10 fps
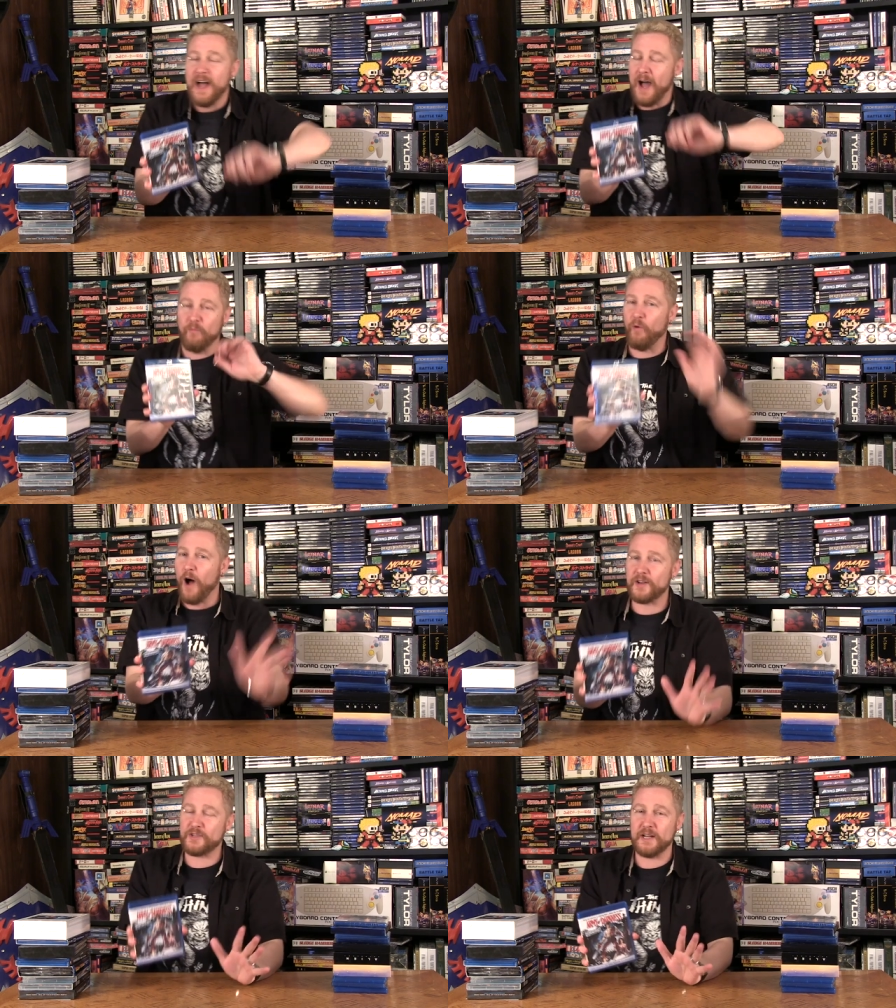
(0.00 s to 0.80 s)
and
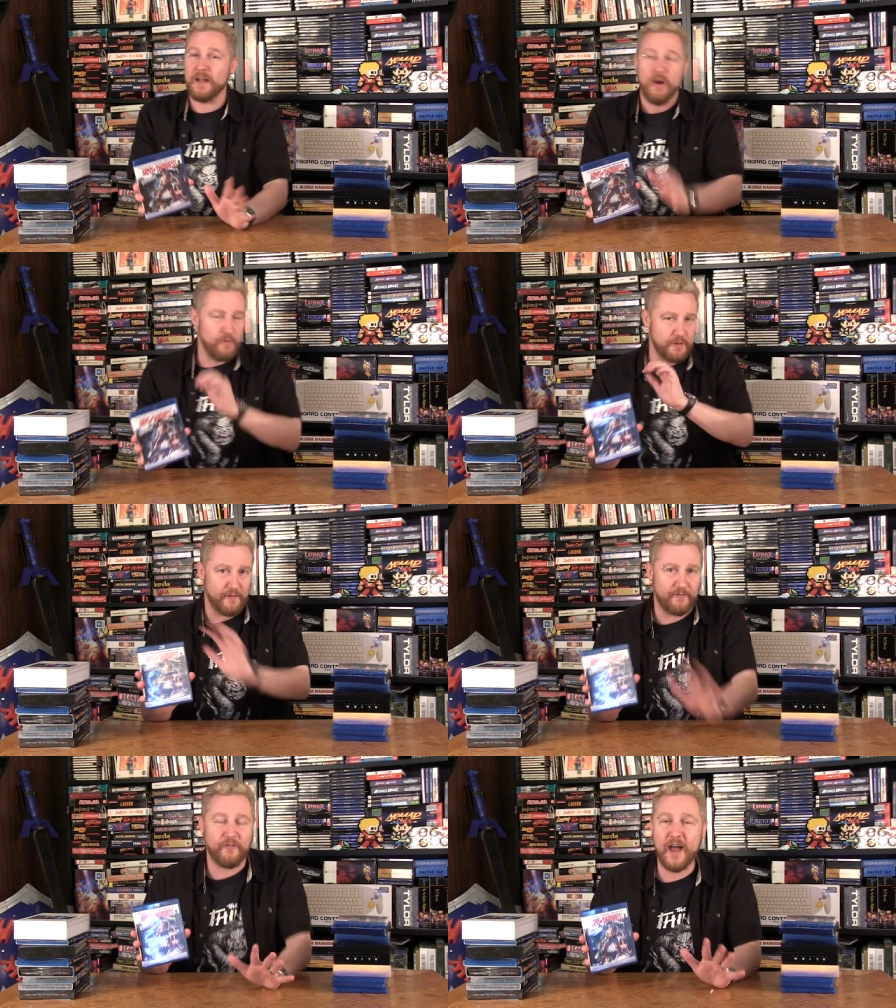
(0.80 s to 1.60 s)
watch it with
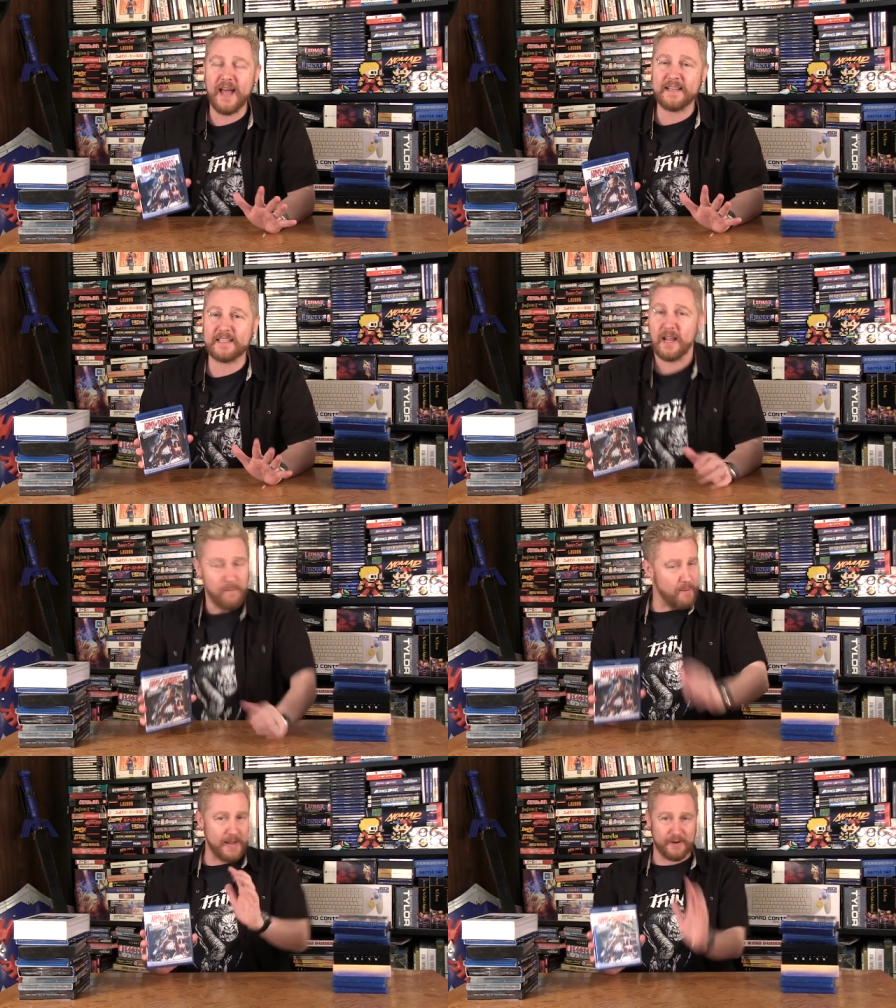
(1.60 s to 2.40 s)
your friends,
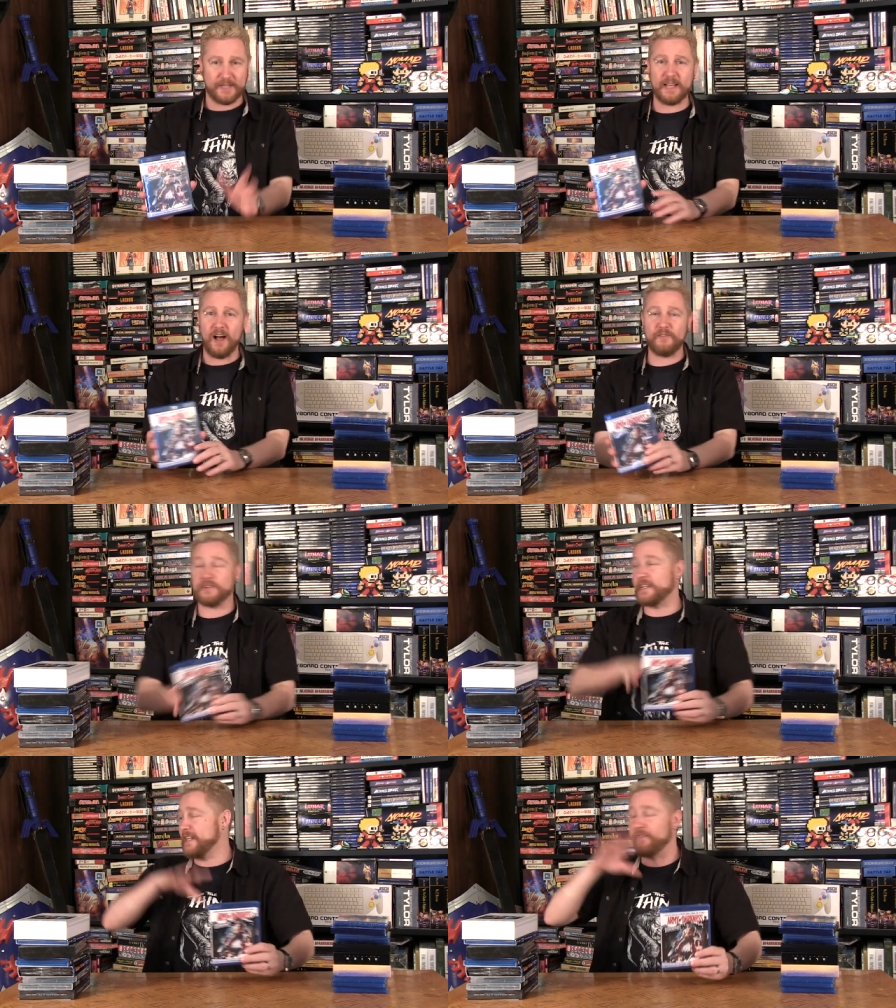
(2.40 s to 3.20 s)
by yourself, your
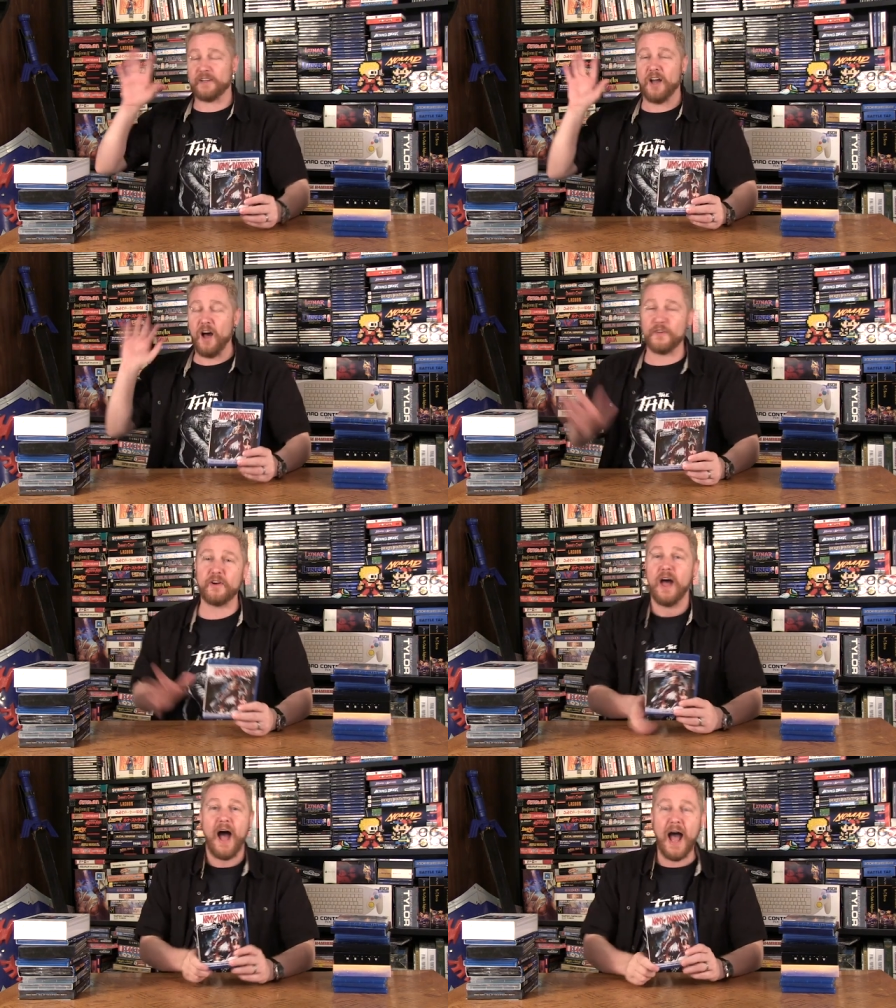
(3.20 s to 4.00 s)
significant other.